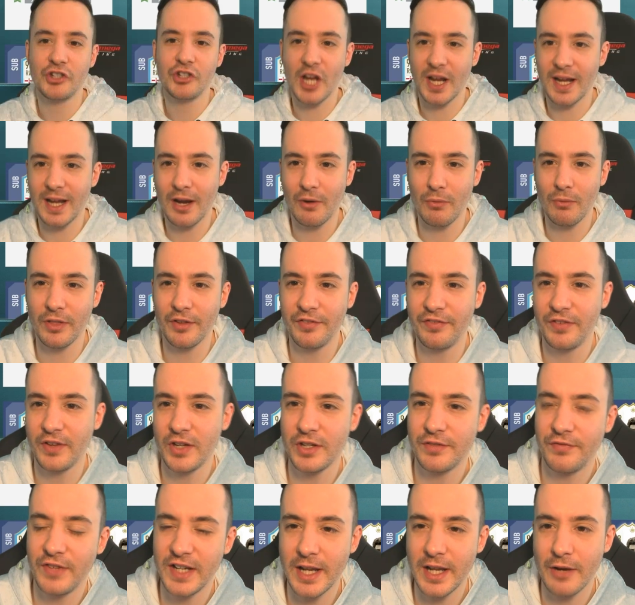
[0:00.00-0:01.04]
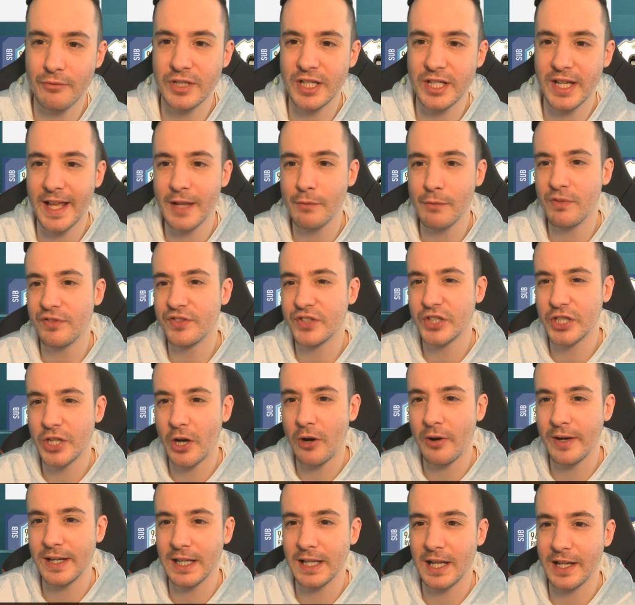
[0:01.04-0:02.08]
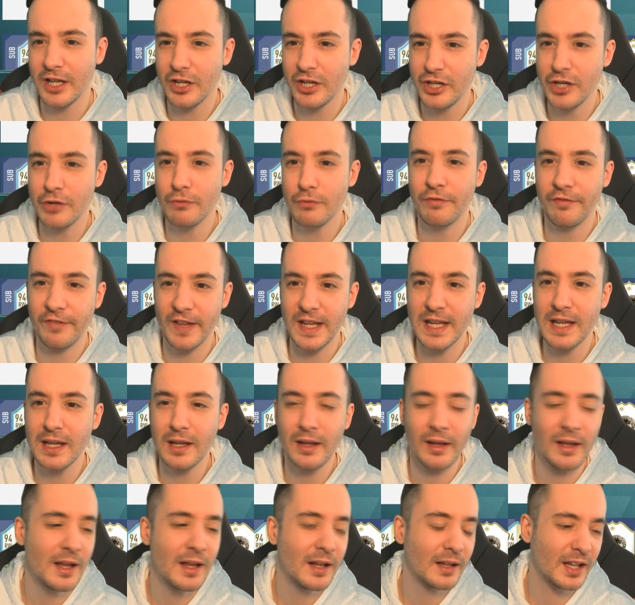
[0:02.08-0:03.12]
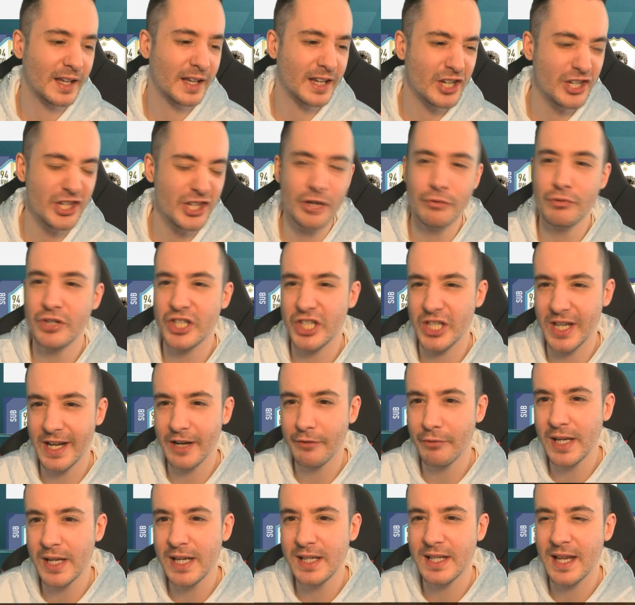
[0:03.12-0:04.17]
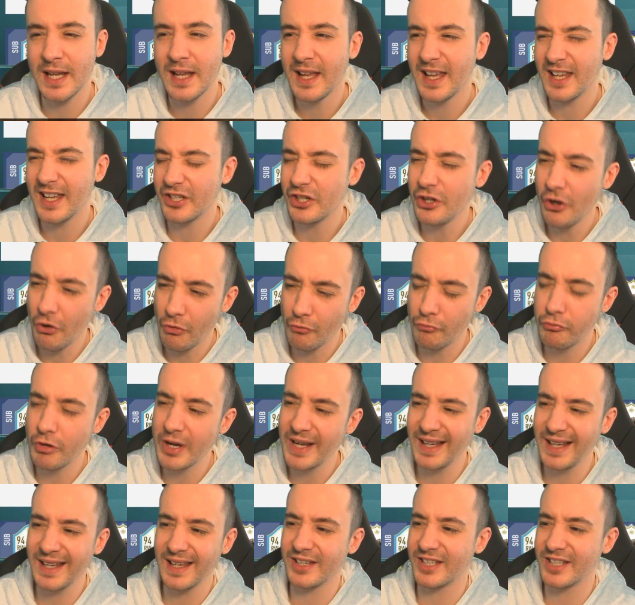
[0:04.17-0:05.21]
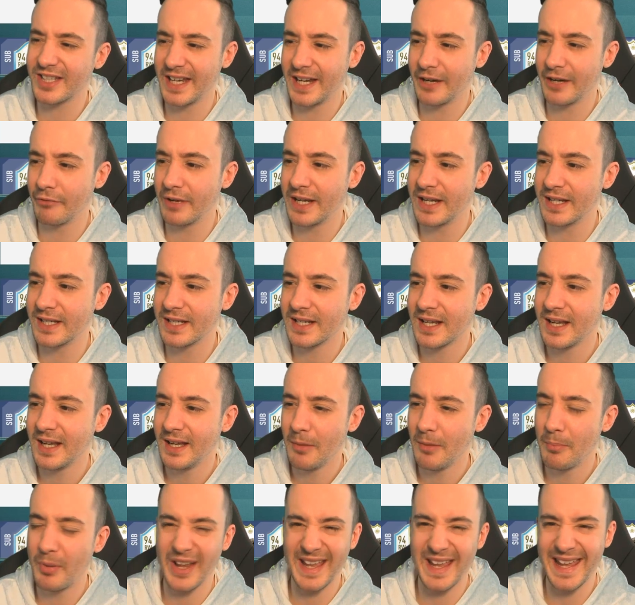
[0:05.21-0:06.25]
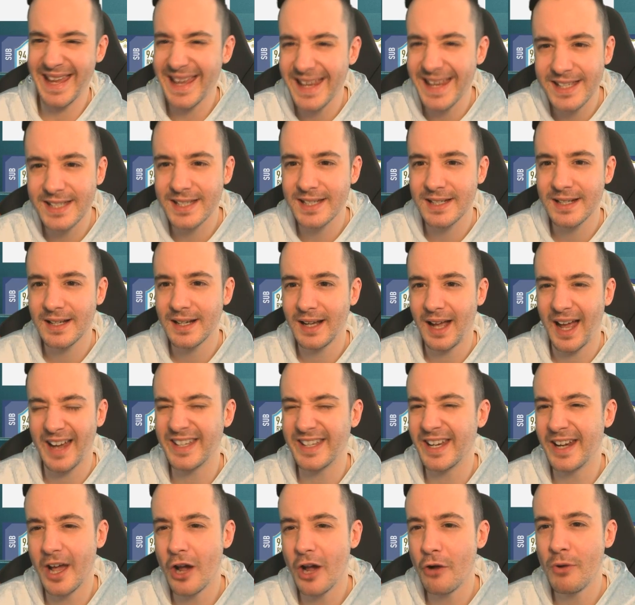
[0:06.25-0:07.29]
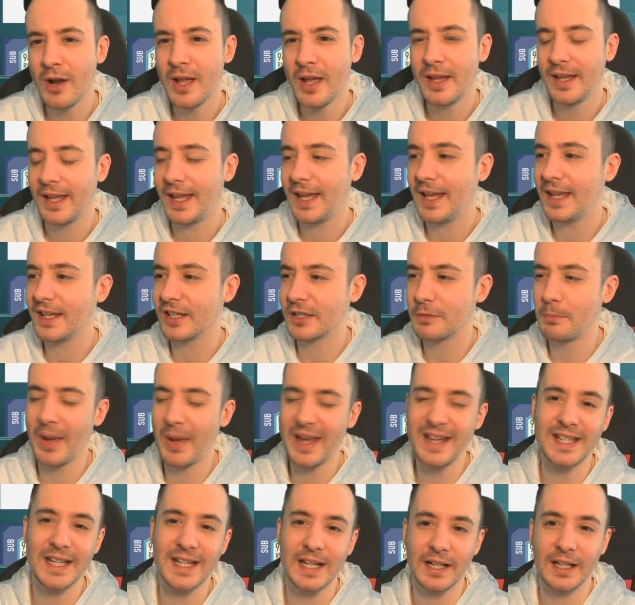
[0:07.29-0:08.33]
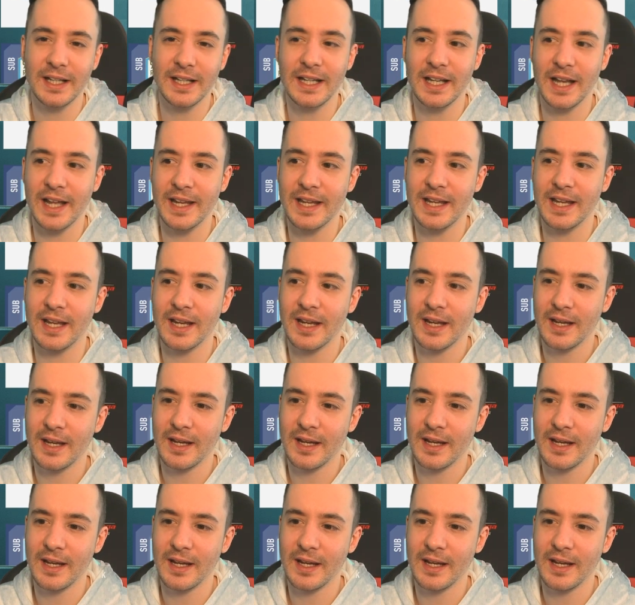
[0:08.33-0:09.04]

Check out the first video today. We've started like a new thing, like a new series. It's not really a series, but it is. I don't know. It's basically like